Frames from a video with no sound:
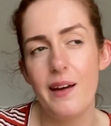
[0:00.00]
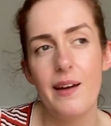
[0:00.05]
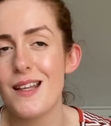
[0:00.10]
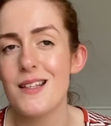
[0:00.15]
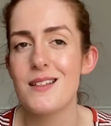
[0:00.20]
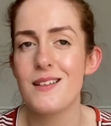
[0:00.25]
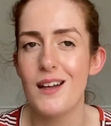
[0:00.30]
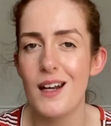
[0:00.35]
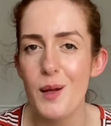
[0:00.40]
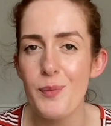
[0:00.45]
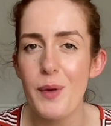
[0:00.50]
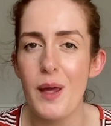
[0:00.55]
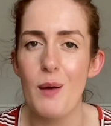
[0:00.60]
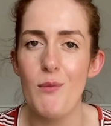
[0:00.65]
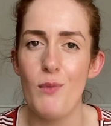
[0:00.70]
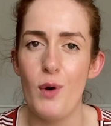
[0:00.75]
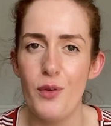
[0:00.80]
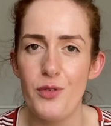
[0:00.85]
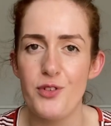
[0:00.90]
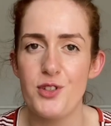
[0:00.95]
It's gonna be a
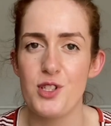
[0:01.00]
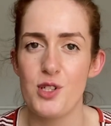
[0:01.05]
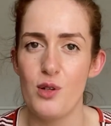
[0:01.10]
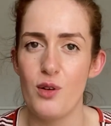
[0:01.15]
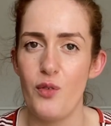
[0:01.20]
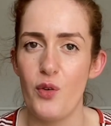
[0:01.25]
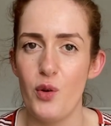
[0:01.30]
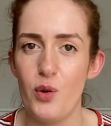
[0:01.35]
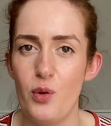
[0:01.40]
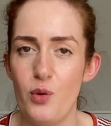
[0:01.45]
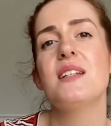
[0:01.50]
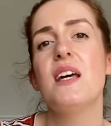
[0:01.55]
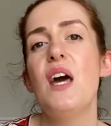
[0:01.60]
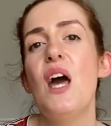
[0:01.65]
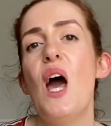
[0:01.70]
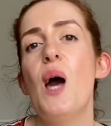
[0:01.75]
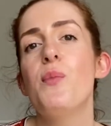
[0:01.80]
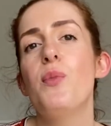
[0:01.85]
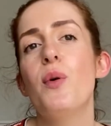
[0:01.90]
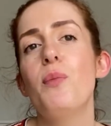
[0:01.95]
monster of a haul.
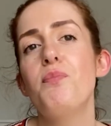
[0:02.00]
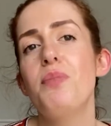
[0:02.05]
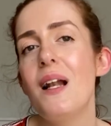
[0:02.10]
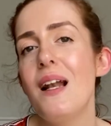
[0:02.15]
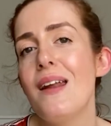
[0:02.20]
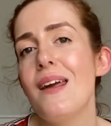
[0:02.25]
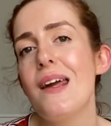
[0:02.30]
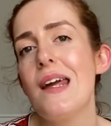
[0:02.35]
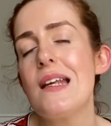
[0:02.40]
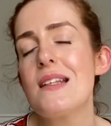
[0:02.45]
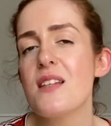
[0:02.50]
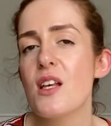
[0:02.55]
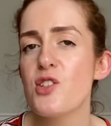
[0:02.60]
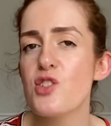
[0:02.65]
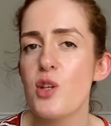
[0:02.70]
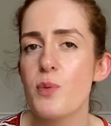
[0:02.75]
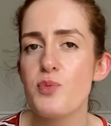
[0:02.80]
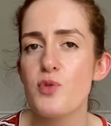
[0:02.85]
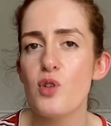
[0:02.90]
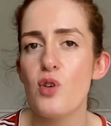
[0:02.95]
But please
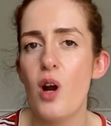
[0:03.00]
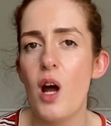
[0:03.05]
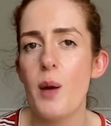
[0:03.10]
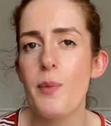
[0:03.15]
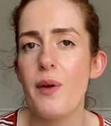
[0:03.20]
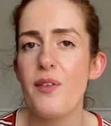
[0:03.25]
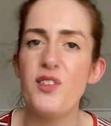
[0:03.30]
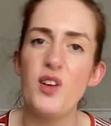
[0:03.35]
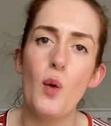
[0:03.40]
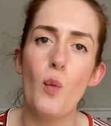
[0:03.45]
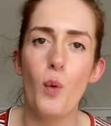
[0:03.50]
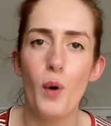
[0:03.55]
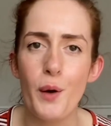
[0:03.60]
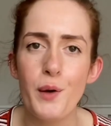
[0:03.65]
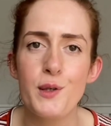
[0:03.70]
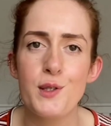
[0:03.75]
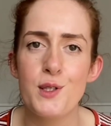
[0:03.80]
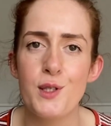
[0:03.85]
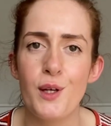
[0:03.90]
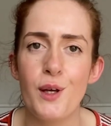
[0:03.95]
subscribe if you
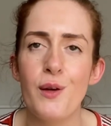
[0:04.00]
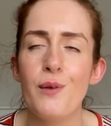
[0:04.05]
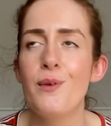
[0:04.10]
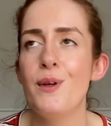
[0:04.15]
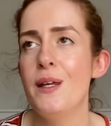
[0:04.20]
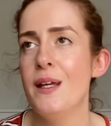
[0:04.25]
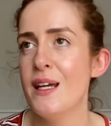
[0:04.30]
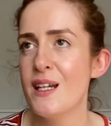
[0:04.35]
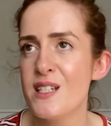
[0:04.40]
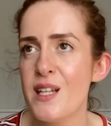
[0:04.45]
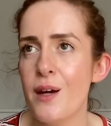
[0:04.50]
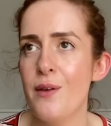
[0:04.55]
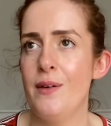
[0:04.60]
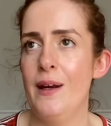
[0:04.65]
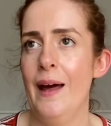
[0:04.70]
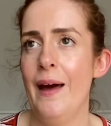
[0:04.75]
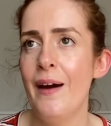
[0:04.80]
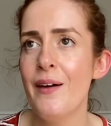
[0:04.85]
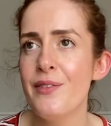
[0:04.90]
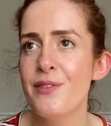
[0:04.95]
want to. You don't
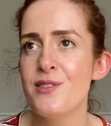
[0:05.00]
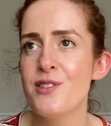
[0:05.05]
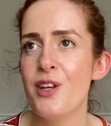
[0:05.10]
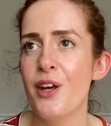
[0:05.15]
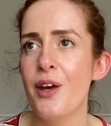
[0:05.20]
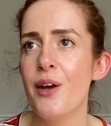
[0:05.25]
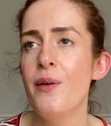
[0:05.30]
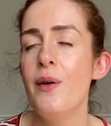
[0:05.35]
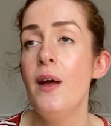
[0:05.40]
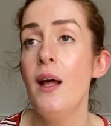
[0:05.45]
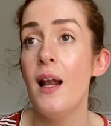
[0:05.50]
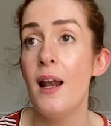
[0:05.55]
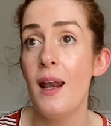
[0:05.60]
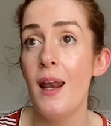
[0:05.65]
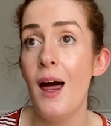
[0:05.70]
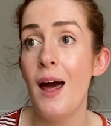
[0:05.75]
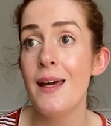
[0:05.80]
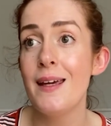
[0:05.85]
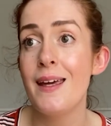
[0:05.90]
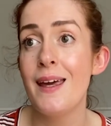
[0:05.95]
have to.
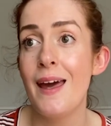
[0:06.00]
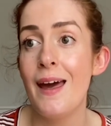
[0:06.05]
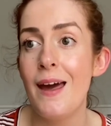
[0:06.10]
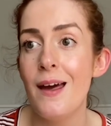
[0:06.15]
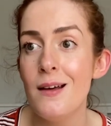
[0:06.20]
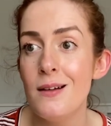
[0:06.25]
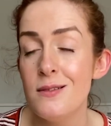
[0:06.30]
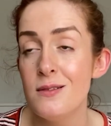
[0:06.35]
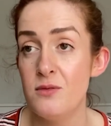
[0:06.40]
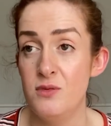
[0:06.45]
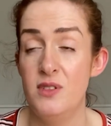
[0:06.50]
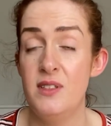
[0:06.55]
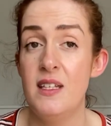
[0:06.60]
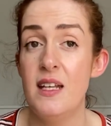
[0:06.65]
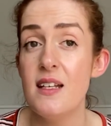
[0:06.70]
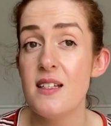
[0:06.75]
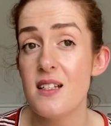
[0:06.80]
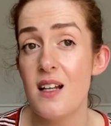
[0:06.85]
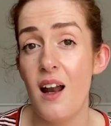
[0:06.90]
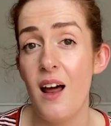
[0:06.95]
Like it,
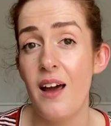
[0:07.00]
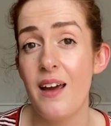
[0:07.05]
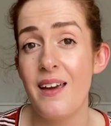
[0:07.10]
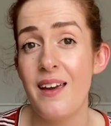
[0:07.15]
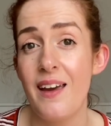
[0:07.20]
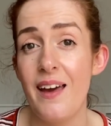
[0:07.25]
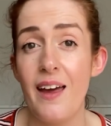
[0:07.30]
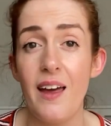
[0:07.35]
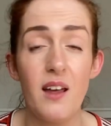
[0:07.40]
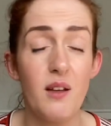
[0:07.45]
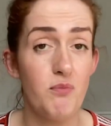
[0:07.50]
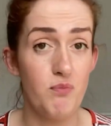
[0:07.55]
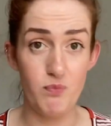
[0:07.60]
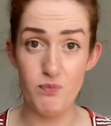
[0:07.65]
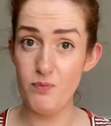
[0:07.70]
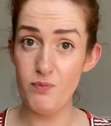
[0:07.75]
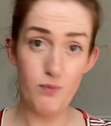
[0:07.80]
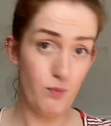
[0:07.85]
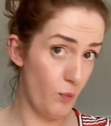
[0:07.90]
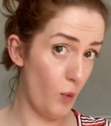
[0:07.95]
dislike it,
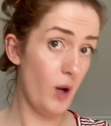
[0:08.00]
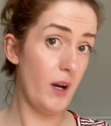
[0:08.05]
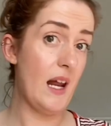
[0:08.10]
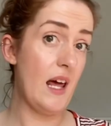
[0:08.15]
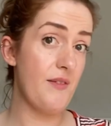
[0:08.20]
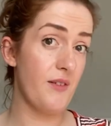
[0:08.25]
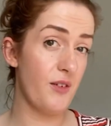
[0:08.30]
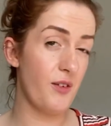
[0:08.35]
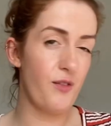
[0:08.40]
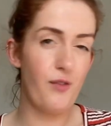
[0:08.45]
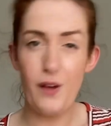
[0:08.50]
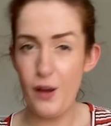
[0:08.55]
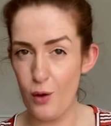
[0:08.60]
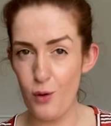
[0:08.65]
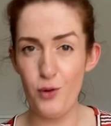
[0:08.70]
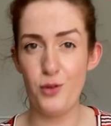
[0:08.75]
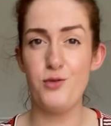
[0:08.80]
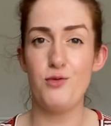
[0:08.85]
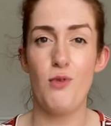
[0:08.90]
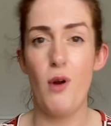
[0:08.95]
whatever
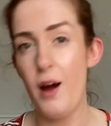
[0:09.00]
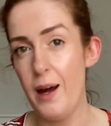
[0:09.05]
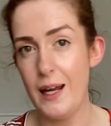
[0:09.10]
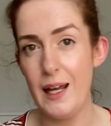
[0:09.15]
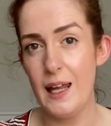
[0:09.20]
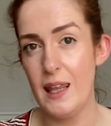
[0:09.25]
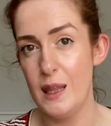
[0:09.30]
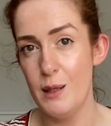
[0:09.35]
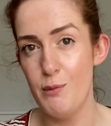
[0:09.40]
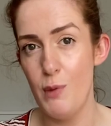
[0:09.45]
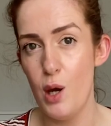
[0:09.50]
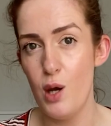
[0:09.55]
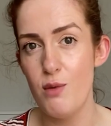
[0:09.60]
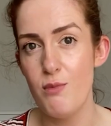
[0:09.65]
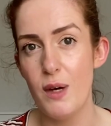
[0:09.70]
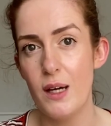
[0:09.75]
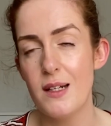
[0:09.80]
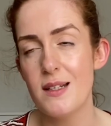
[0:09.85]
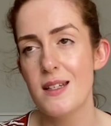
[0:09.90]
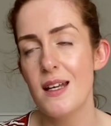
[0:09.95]
feels right in the
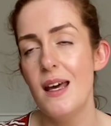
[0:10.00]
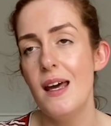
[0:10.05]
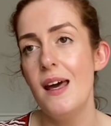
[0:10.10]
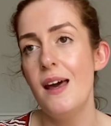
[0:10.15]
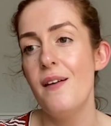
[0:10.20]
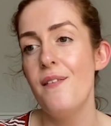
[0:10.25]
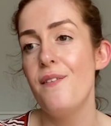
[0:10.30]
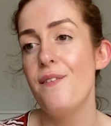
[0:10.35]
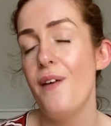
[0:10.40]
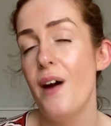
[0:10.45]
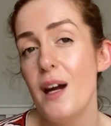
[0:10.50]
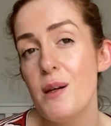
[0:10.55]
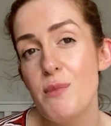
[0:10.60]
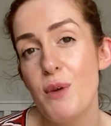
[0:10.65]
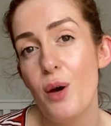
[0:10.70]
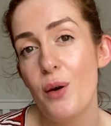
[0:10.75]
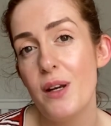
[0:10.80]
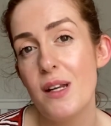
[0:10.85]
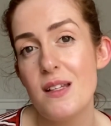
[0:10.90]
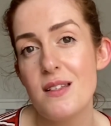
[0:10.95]
moment. Find me
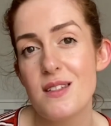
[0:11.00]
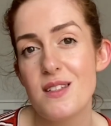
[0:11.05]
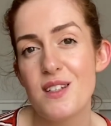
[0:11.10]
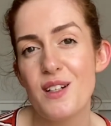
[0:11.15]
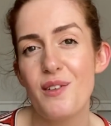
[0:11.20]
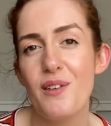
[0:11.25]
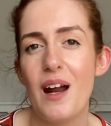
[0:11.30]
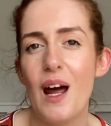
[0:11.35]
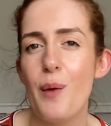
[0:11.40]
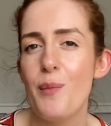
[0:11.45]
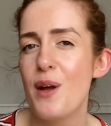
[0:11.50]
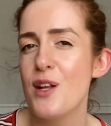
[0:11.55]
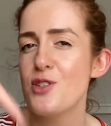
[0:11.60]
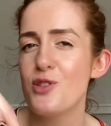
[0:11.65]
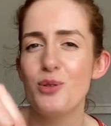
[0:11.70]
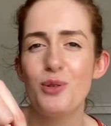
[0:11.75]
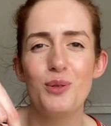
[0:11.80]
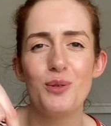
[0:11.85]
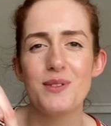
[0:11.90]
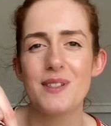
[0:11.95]
on Instagram, it's
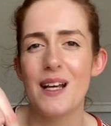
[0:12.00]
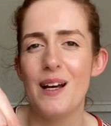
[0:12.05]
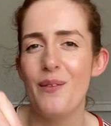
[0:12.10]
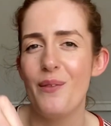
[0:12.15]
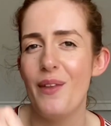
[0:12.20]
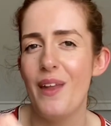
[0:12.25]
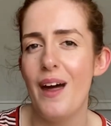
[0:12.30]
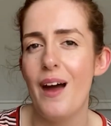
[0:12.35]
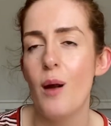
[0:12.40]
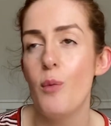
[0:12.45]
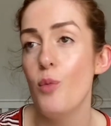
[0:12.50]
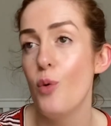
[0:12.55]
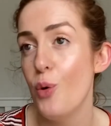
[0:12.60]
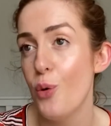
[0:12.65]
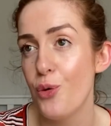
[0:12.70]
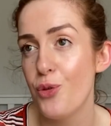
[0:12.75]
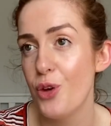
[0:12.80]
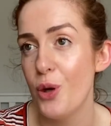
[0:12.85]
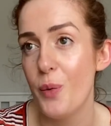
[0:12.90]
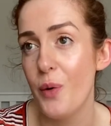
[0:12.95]
all down there. I'm
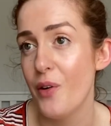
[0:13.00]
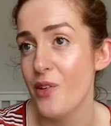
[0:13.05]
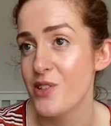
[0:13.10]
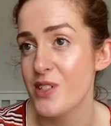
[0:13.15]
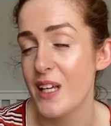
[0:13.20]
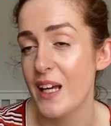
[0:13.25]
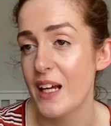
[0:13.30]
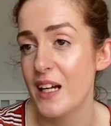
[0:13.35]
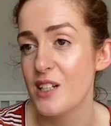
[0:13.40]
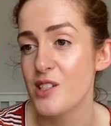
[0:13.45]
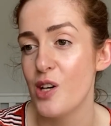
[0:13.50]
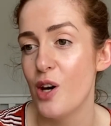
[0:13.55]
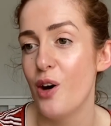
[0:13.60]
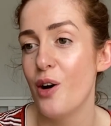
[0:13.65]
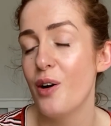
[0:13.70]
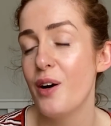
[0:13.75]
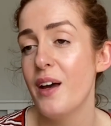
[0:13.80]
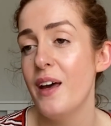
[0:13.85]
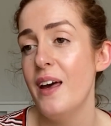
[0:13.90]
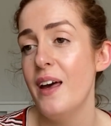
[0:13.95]
also on
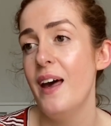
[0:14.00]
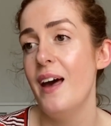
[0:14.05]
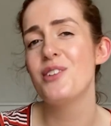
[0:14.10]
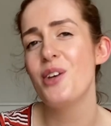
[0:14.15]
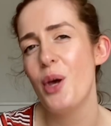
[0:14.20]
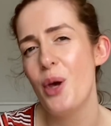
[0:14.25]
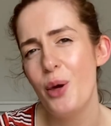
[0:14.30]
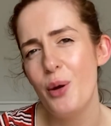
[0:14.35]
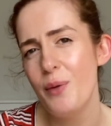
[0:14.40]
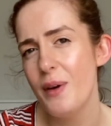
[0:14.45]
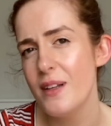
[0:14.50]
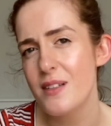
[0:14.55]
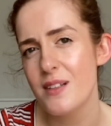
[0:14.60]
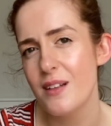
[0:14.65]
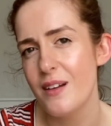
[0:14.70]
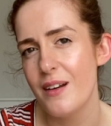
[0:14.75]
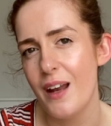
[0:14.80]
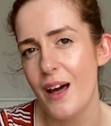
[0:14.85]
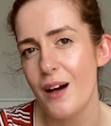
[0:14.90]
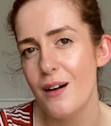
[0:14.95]
TikTok. Who isn't
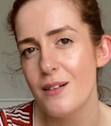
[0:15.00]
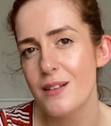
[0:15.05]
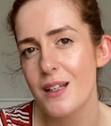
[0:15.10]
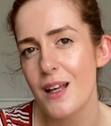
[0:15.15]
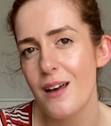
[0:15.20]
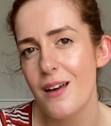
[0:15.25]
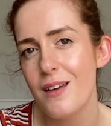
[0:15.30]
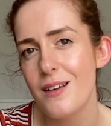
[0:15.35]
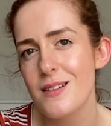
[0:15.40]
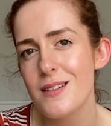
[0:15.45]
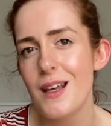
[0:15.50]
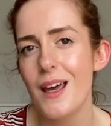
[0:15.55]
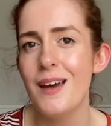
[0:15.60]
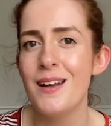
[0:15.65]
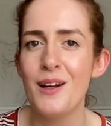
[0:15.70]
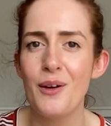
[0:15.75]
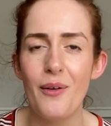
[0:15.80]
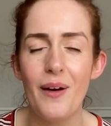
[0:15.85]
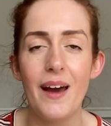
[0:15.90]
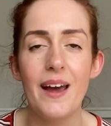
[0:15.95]
nowadays?
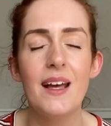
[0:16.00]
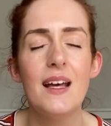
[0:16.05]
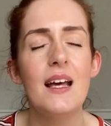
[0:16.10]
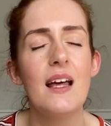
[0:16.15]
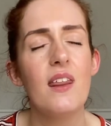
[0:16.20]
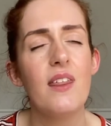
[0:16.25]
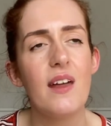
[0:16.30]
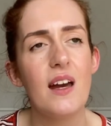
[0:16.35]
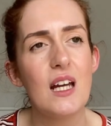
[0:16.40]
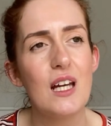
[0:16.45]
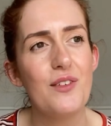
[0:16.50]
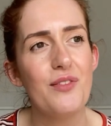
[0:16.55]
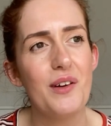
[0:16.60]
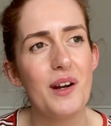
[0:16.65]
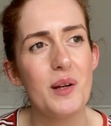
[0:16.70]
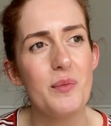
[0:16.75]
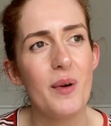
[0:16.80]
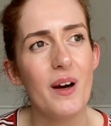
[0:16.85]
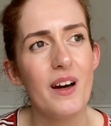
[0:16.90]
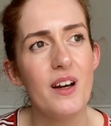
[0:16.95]
Anyway, thank you very
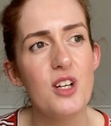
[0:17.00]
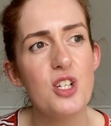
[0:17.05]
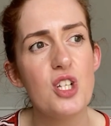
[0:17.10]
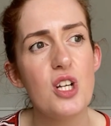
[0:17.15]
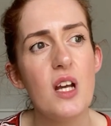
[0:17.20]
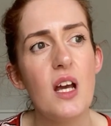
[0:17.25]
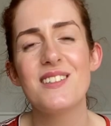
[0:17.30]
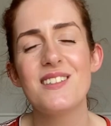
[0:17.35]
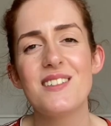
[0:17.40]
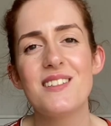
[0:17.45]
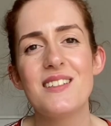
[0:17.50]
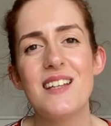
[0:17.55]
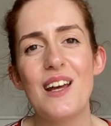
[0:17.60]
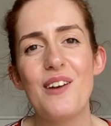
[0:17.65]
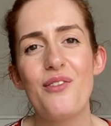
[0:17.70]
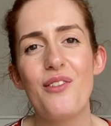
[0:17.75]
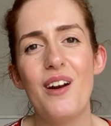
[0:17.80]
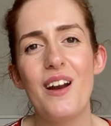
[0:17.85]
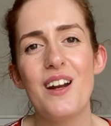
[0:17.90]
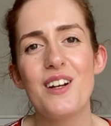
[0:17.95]
much. Stay
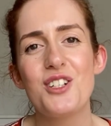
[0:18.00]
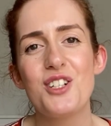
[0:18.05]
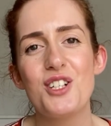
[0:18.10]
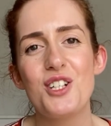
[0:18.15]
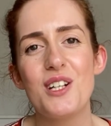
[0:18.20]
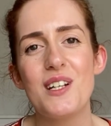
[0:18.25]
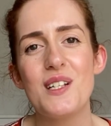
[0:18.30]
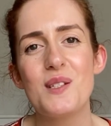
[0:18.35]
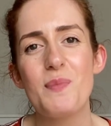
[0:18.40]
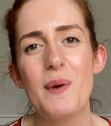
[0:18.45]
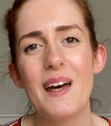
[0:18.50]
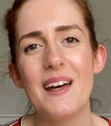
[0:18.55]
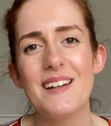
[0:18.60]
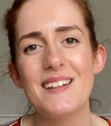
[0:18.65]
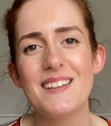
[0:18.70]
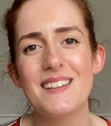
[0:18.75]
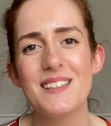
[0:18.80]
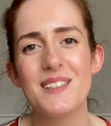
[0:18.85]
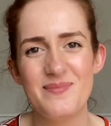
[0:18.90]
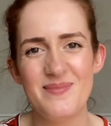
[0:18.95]
fresh, cheese
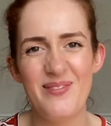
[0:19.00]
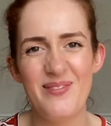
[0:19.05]
bags.